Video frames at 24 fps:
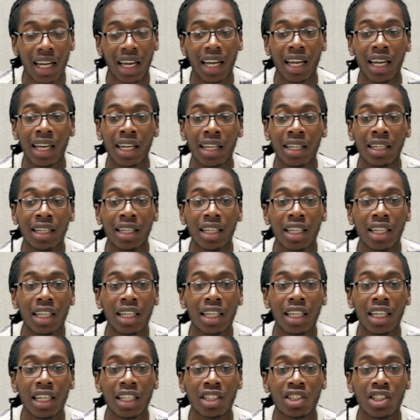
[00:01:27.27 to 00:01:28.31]
And
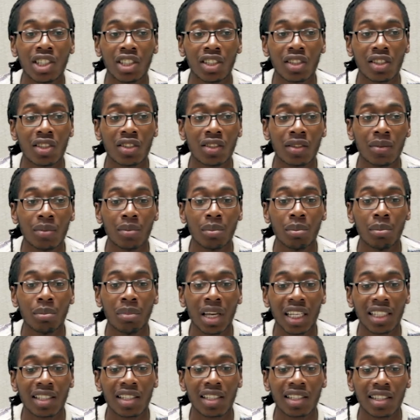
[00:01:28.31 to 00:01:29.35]
it just
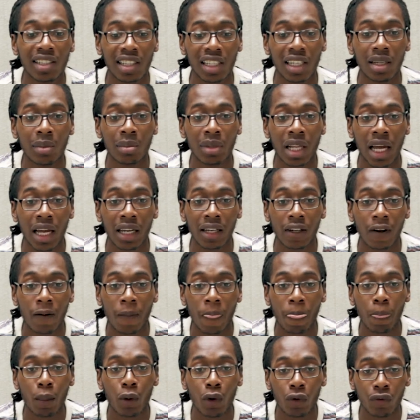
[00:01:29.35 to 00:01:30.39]
makes it seem like
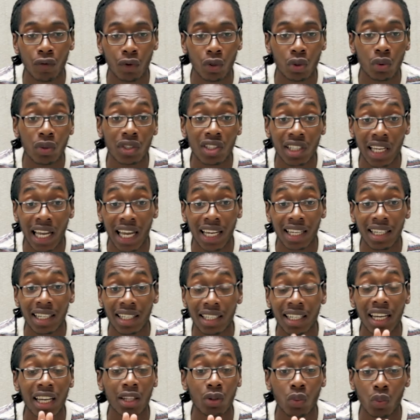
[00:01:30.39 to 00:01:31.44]
your viewers can't
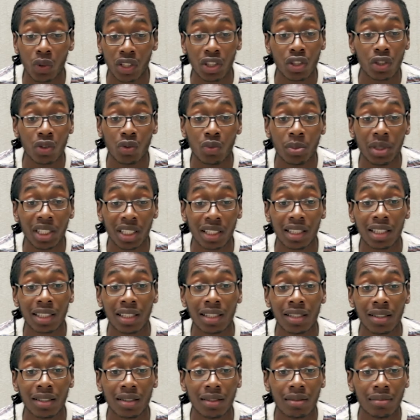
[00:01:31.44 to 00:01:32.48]
connect with you
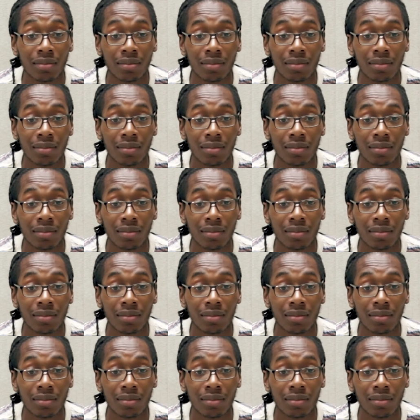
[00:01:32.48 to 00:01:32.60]
because